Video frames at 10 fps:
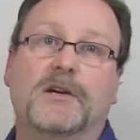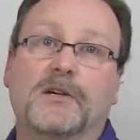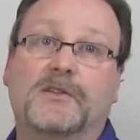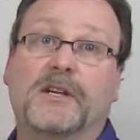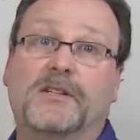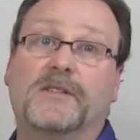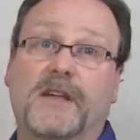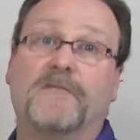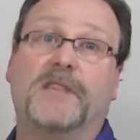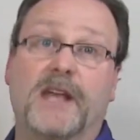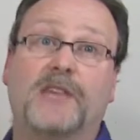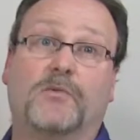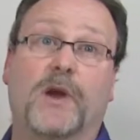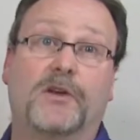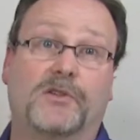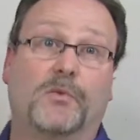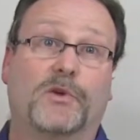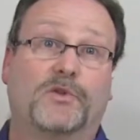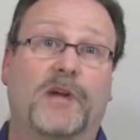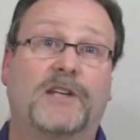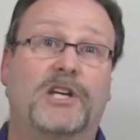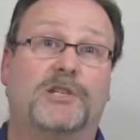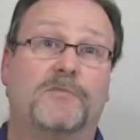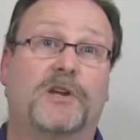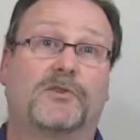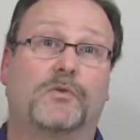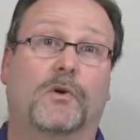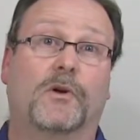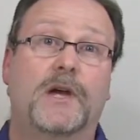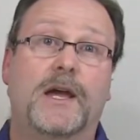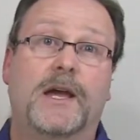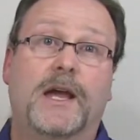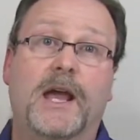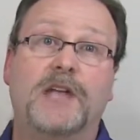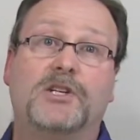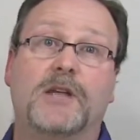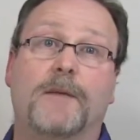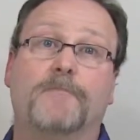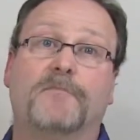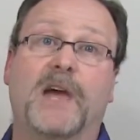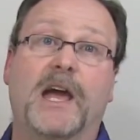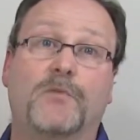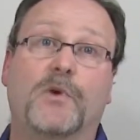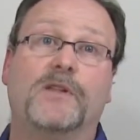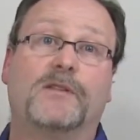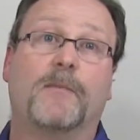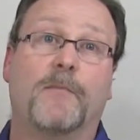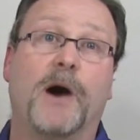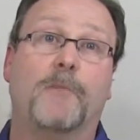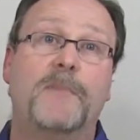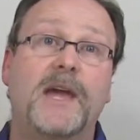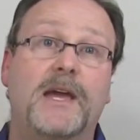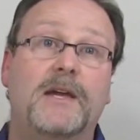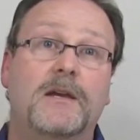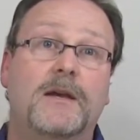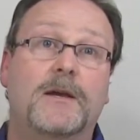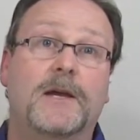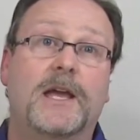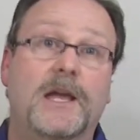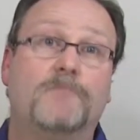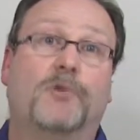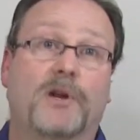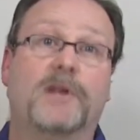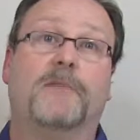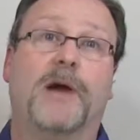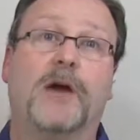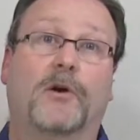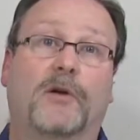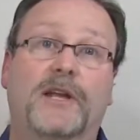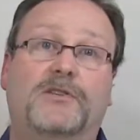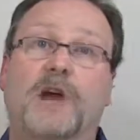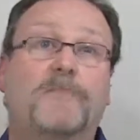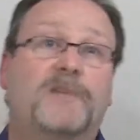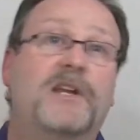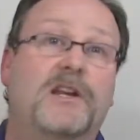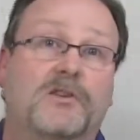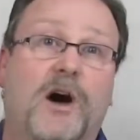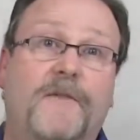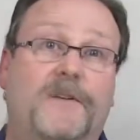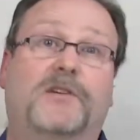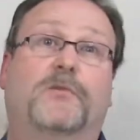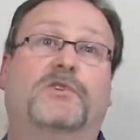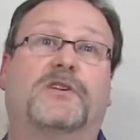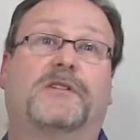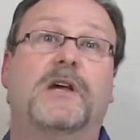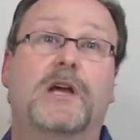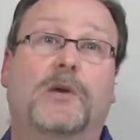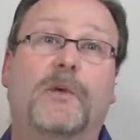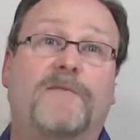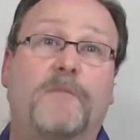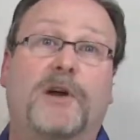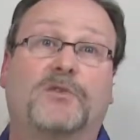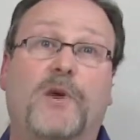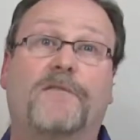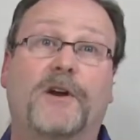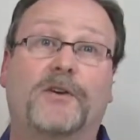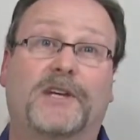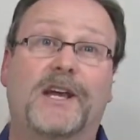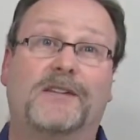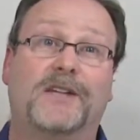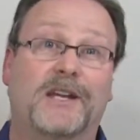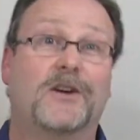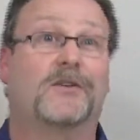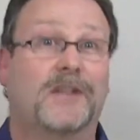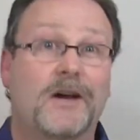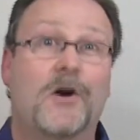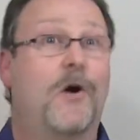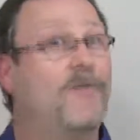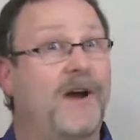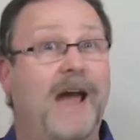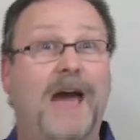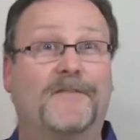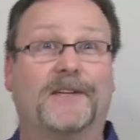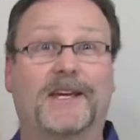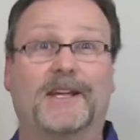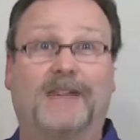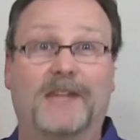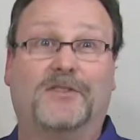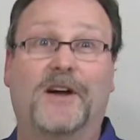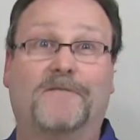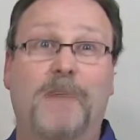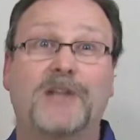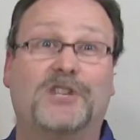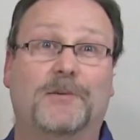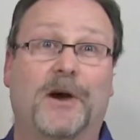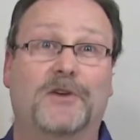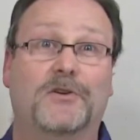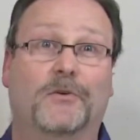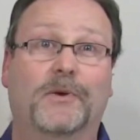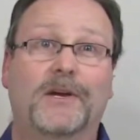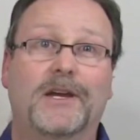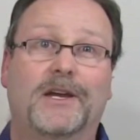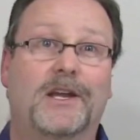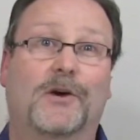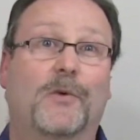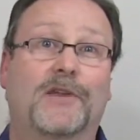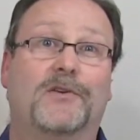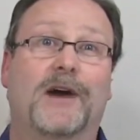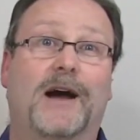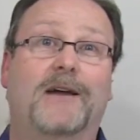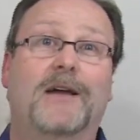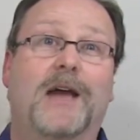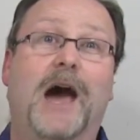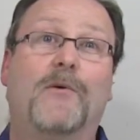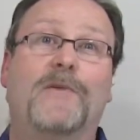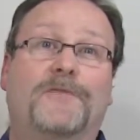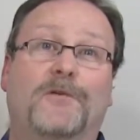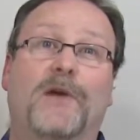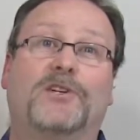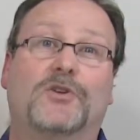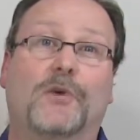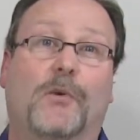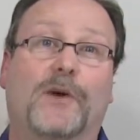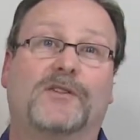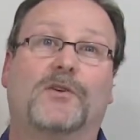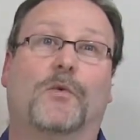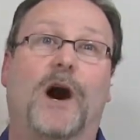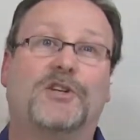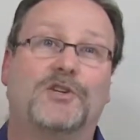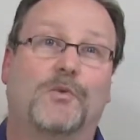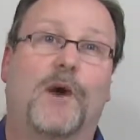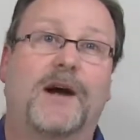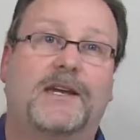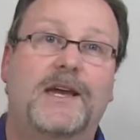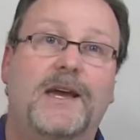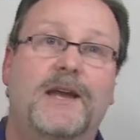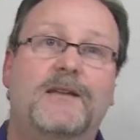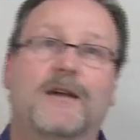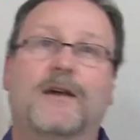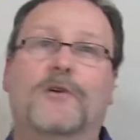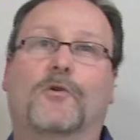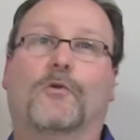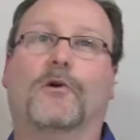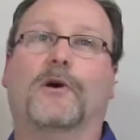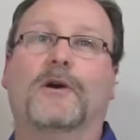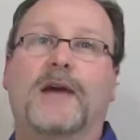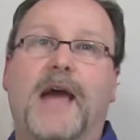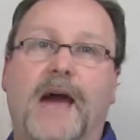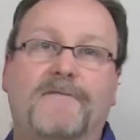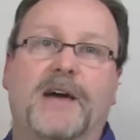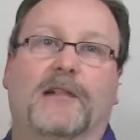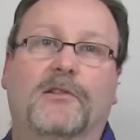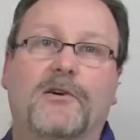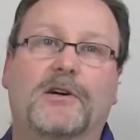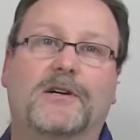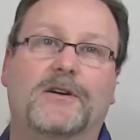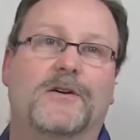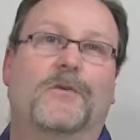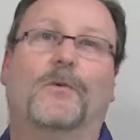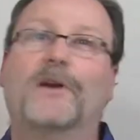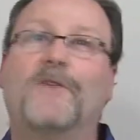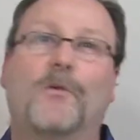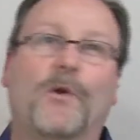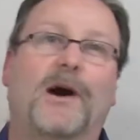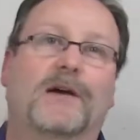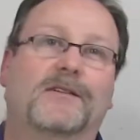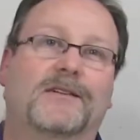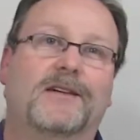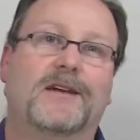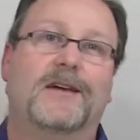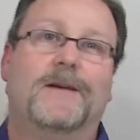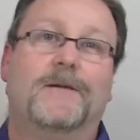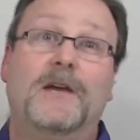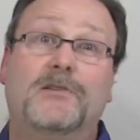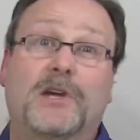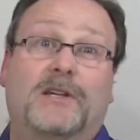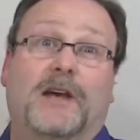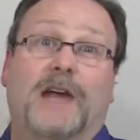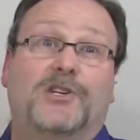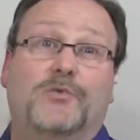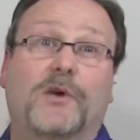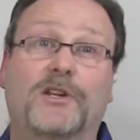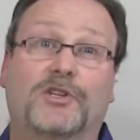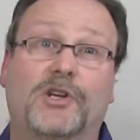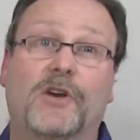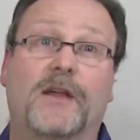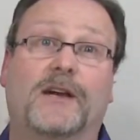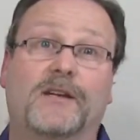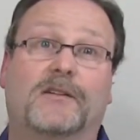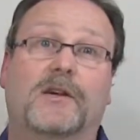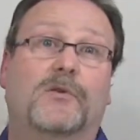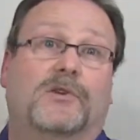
6th and 7th and 8th graders, of which I teach middle school. Each of them that had written something about me, he'd put in a barrel and dumped it in his office. And we have about 1,200 kids, and he goes, over half of the kids had stuff mentioned about you. You know, whether or not how influential it was to watch you walk in or have that look, whatever it was. He's like, I just wanted to share that because it was